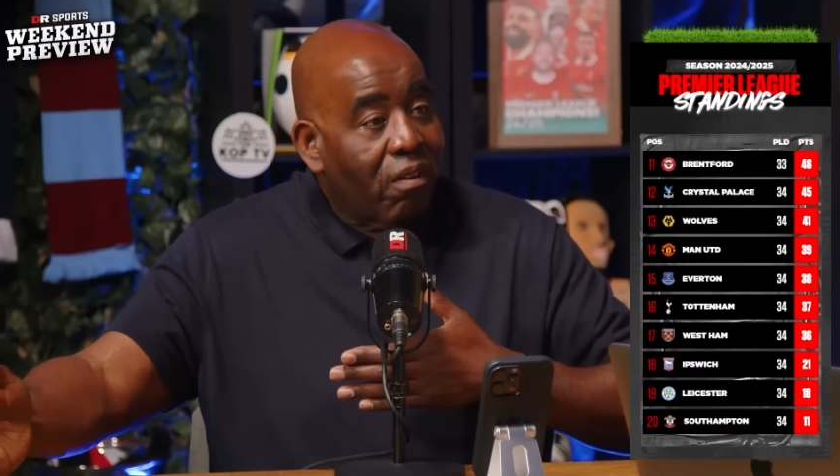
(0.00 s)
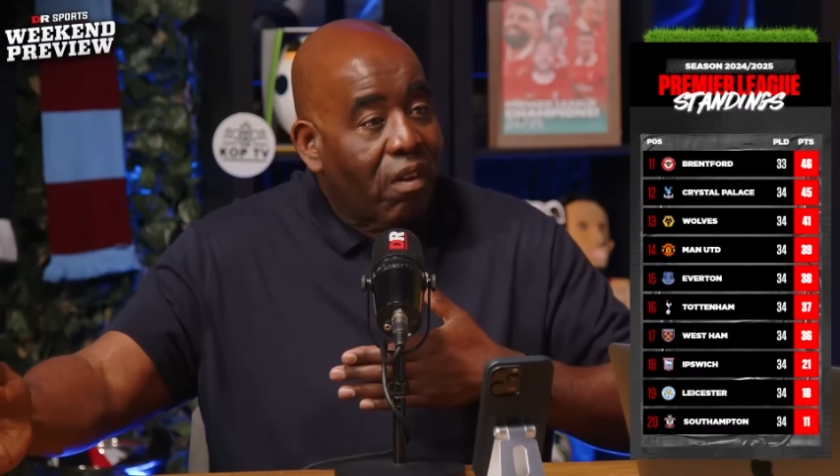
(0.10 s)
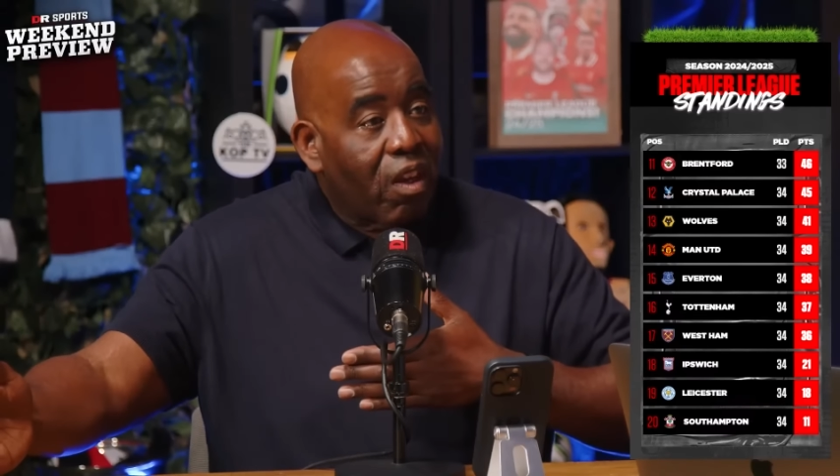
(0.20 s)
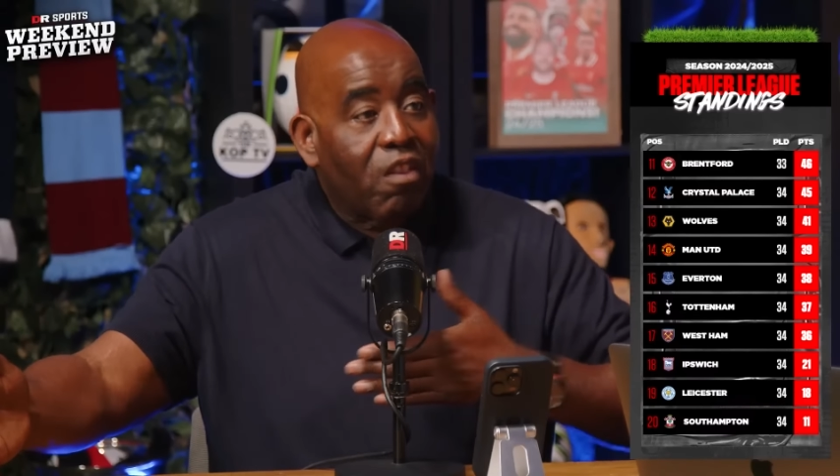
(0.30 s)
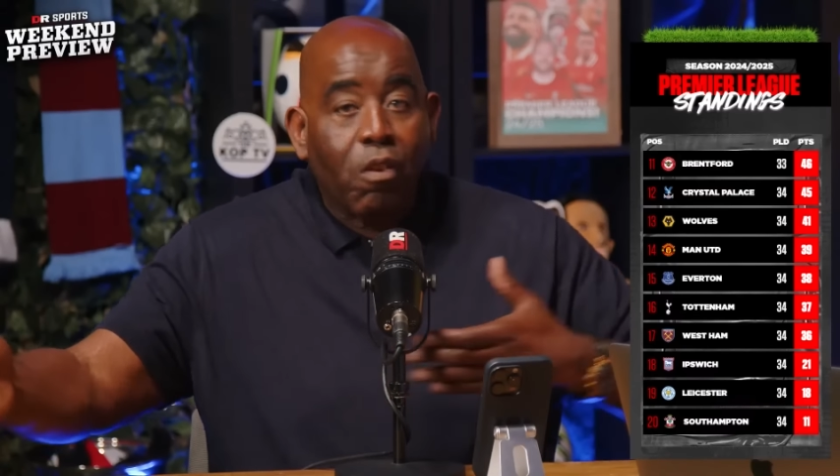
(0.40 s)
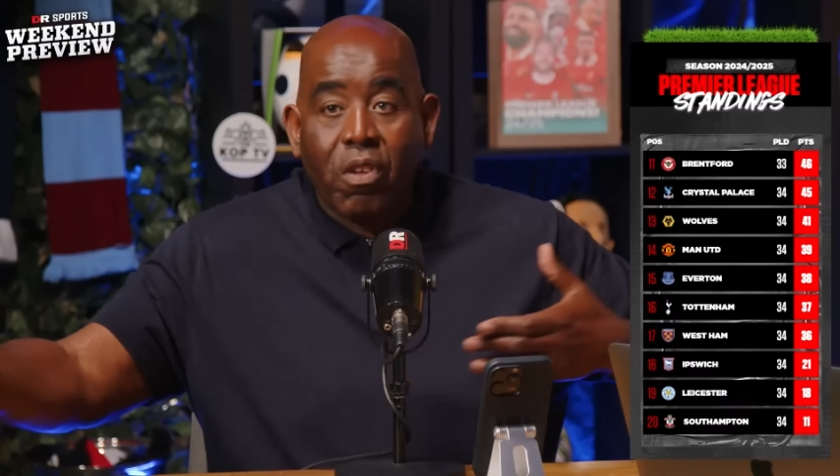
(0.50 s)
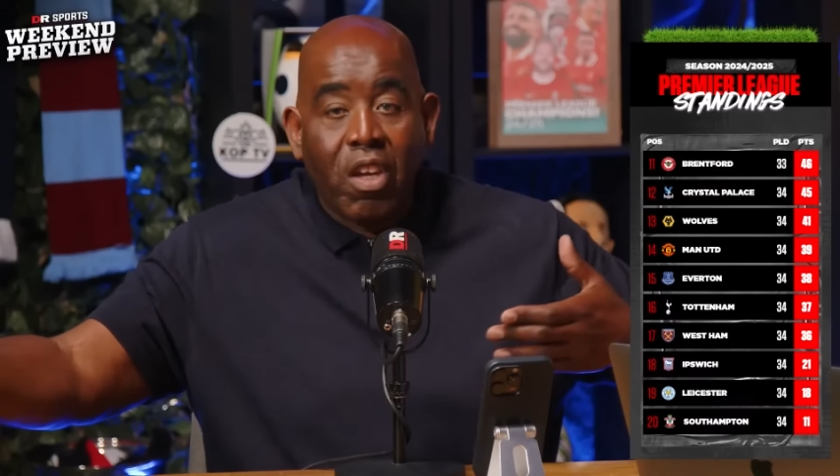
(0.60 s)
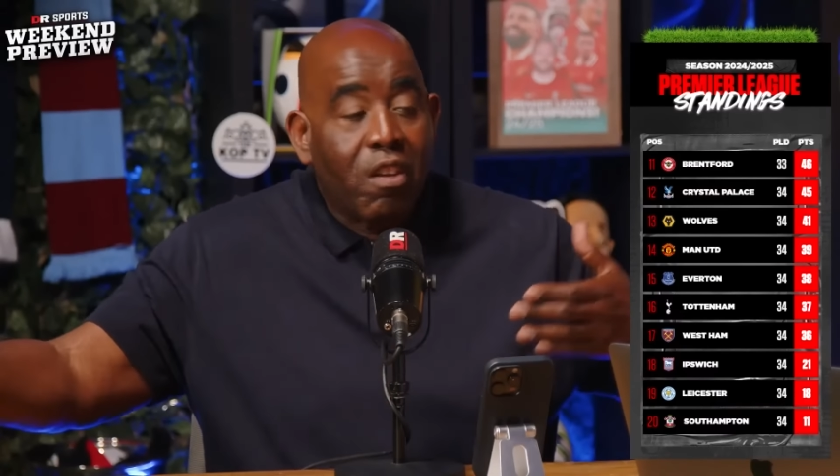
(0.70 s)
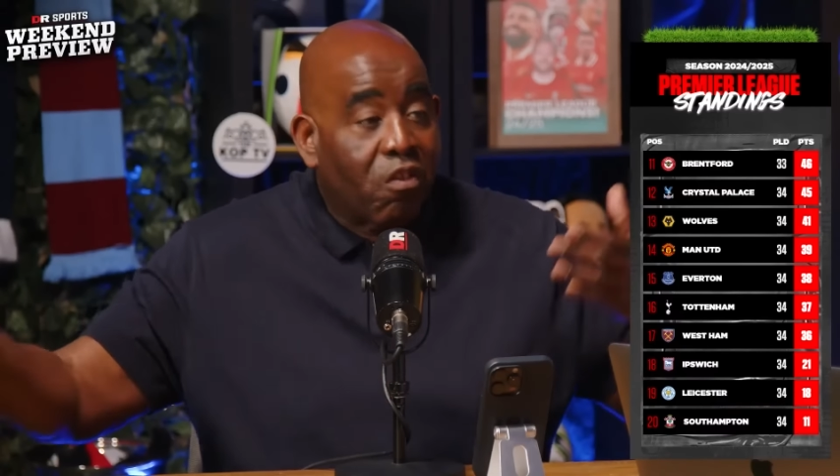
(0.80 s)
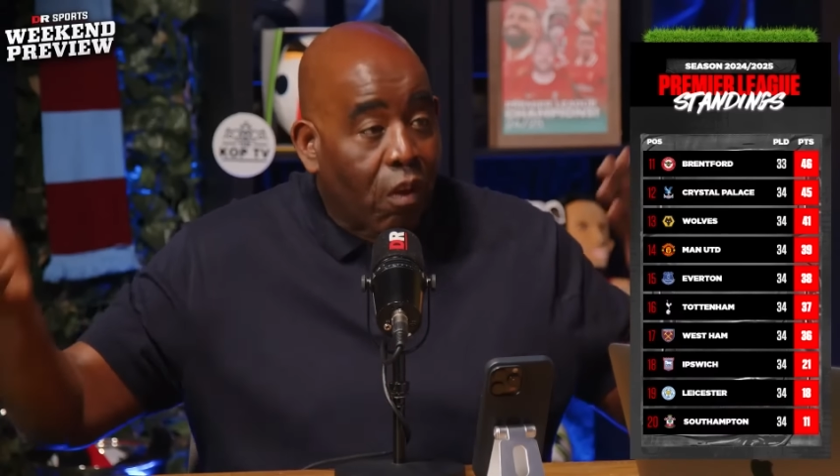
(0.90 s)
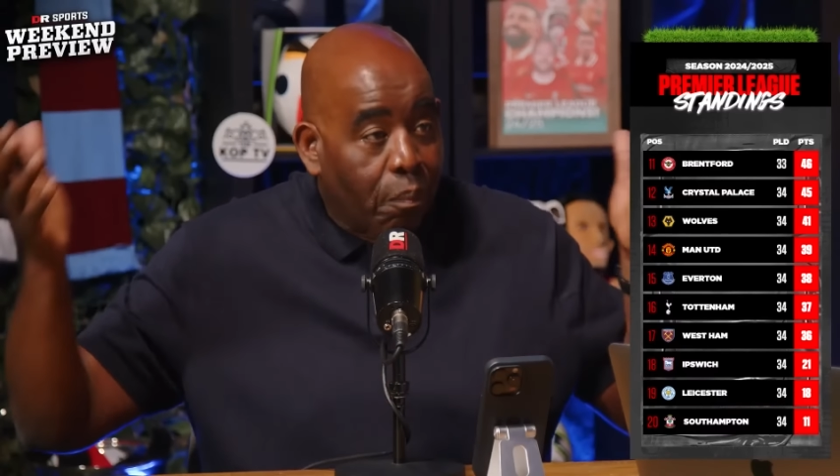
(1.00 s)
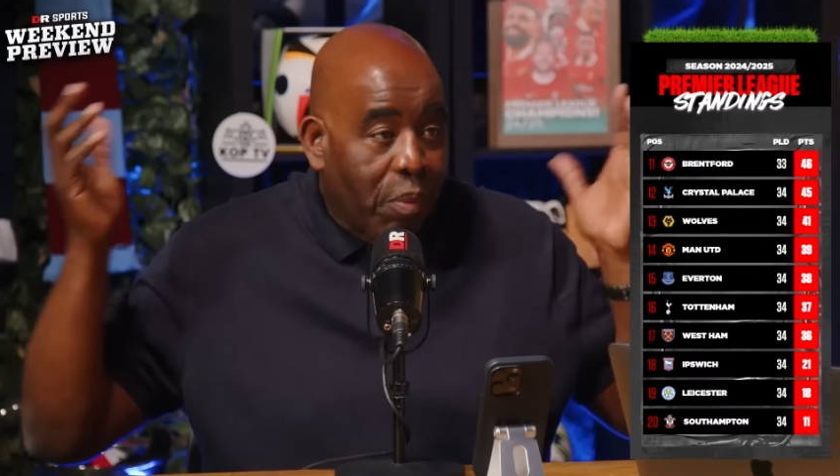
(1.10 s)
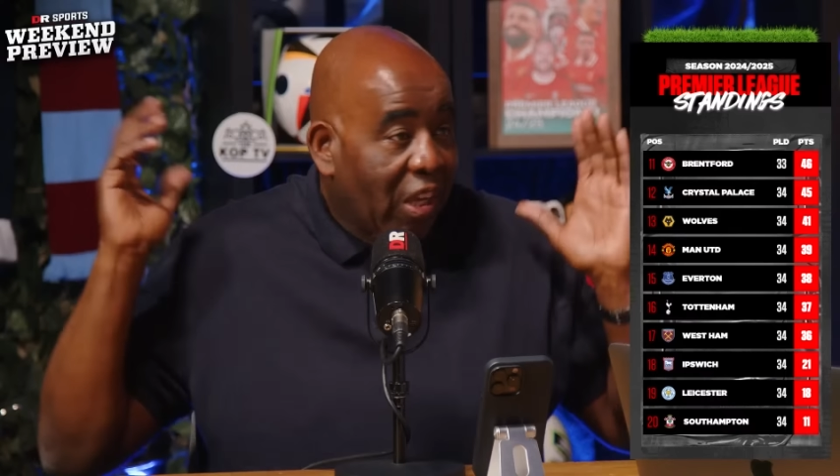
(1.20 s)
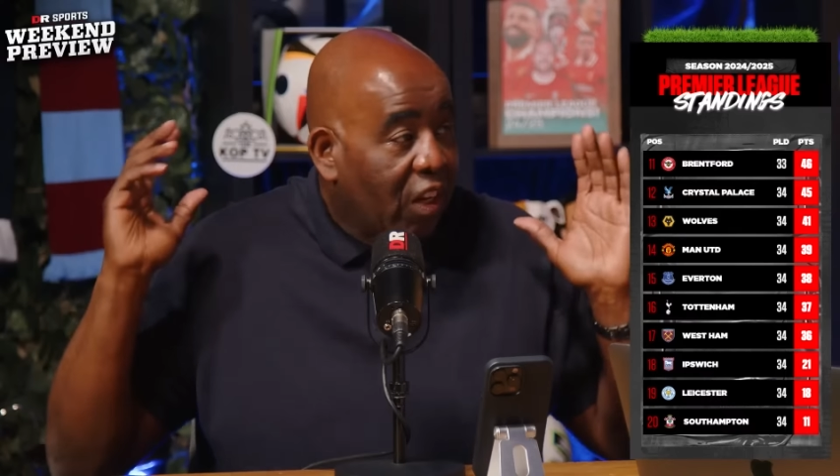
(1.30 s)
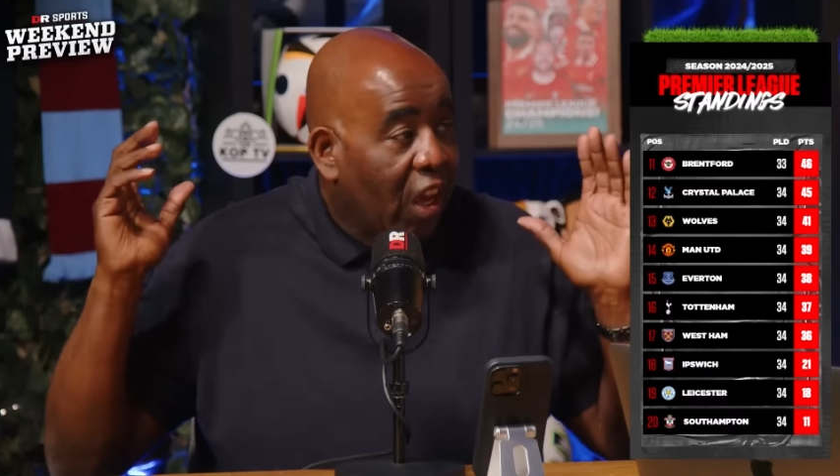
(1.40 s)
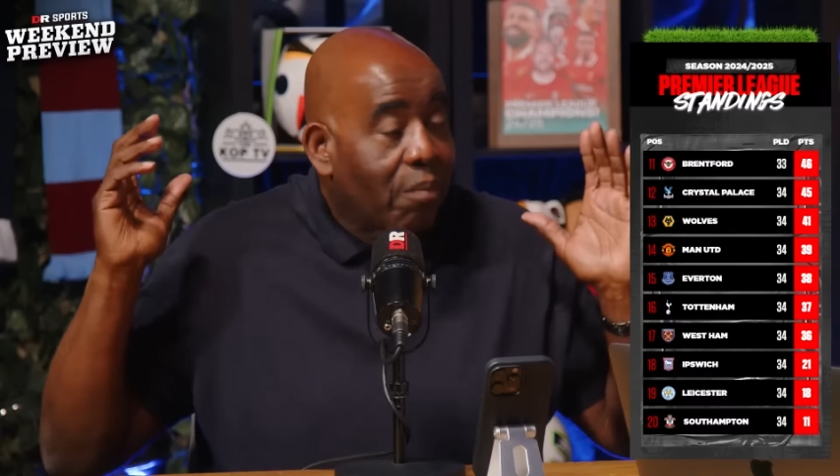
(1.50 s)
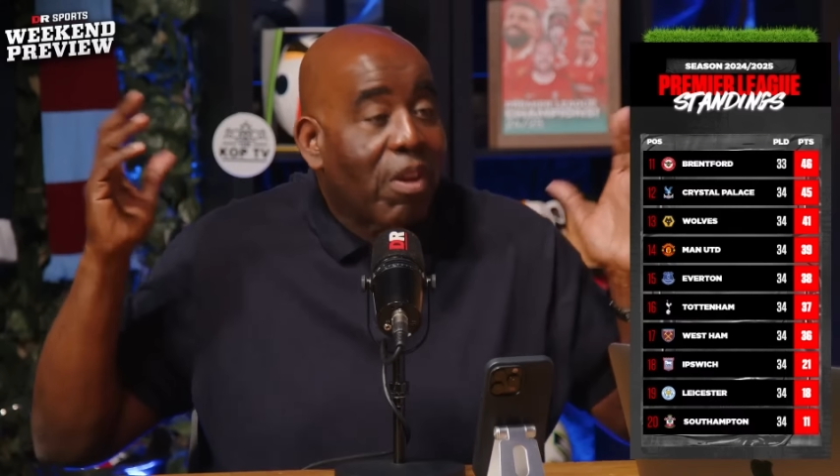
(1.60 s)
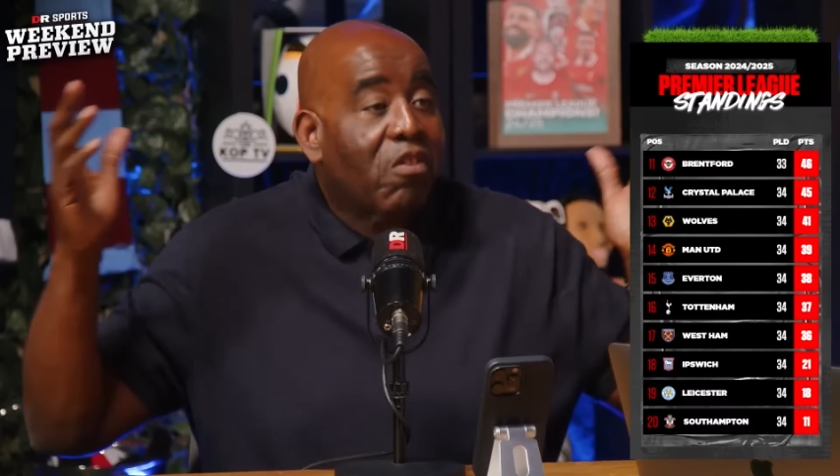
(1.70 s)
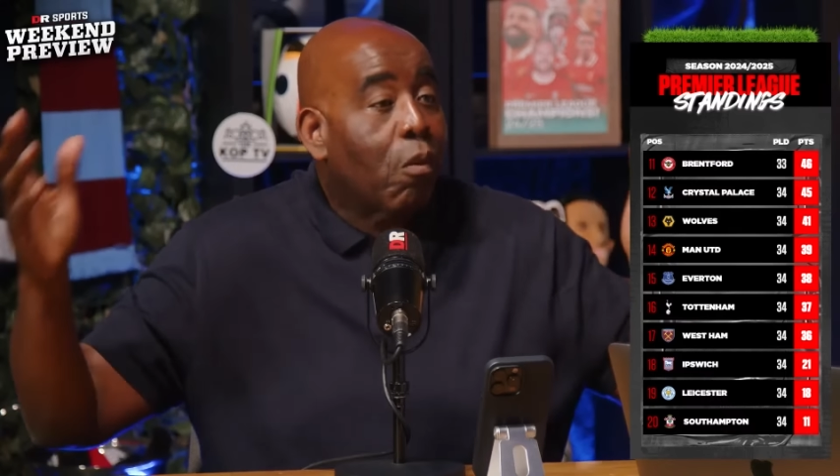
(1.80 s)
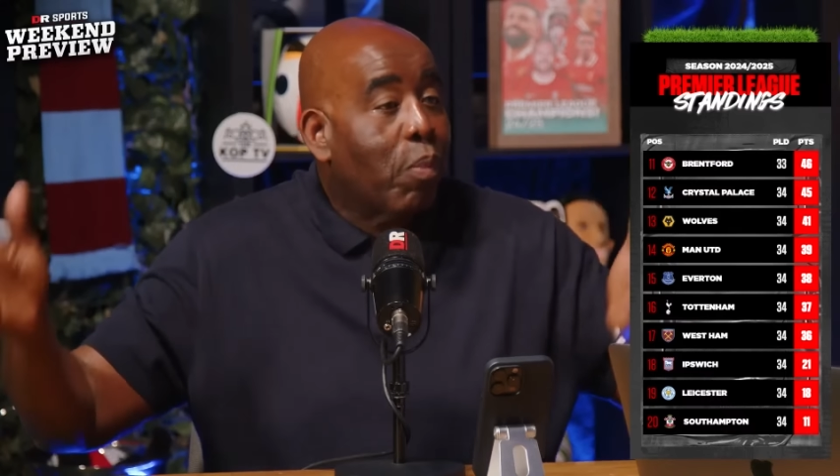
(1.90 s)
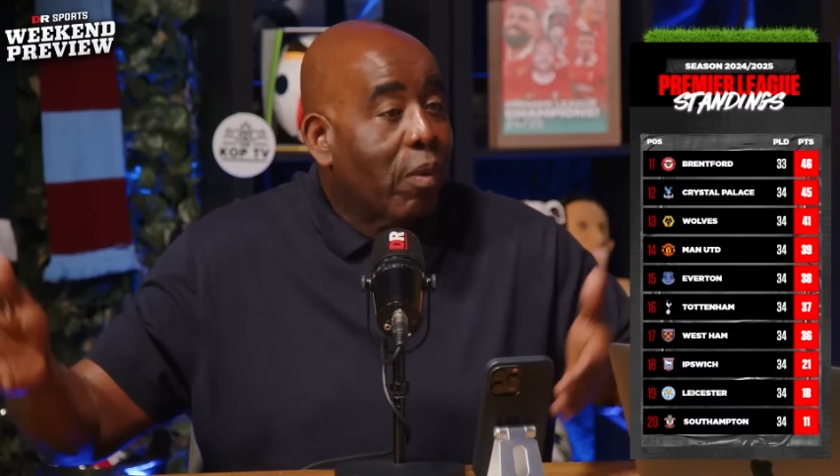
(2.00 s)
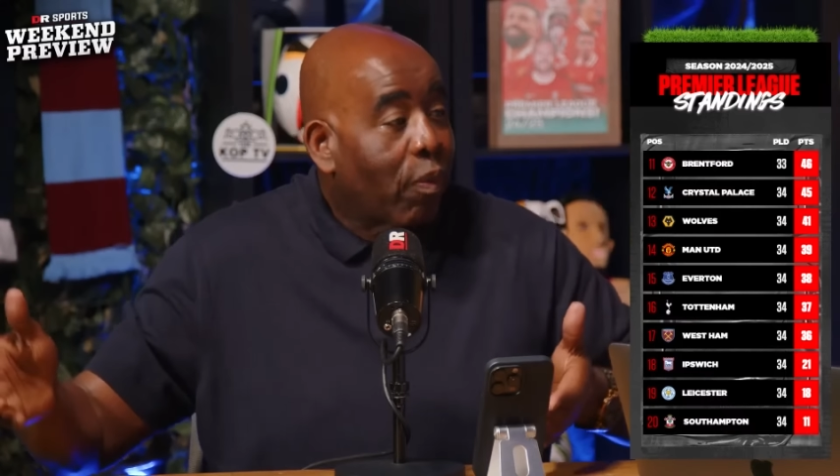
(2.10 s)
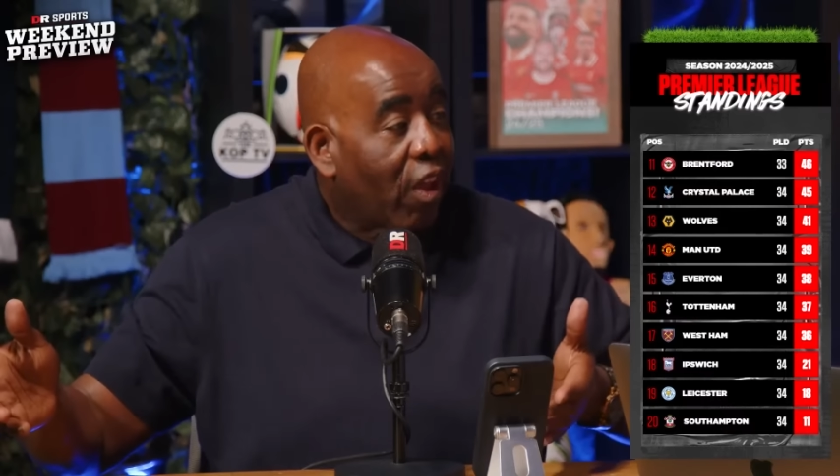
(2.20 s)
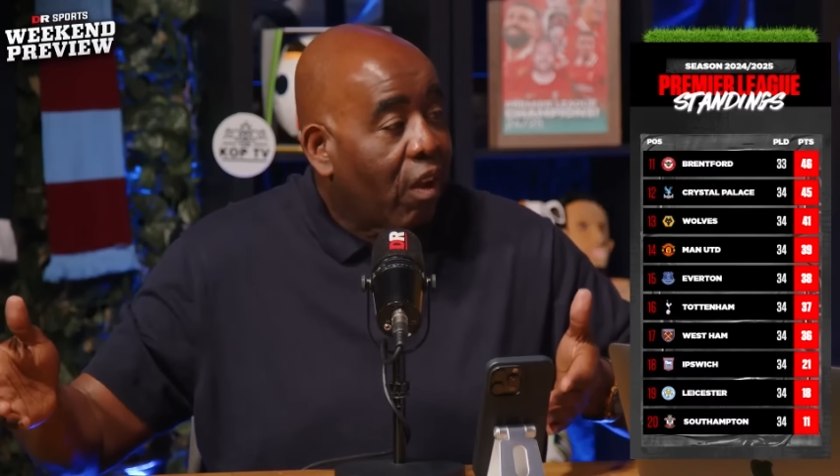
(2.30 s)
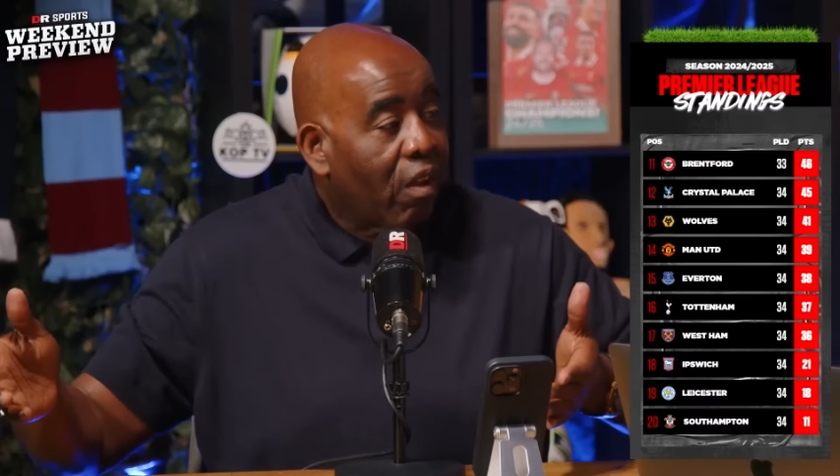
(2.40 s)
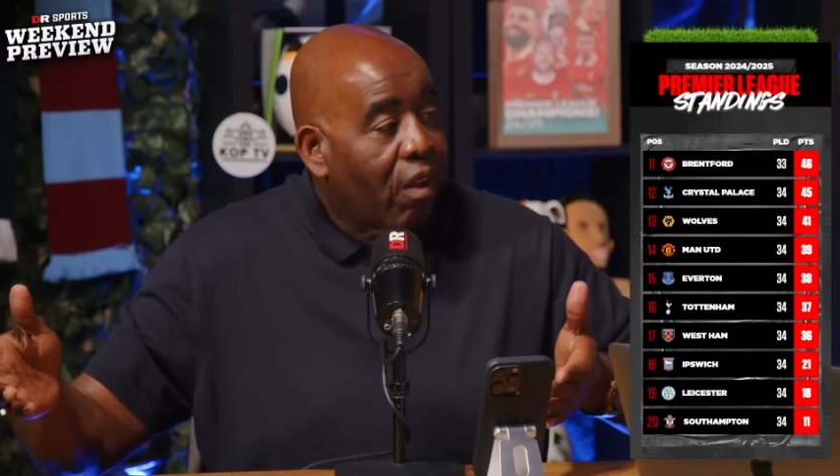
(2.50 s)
He's the big name. He's the big player.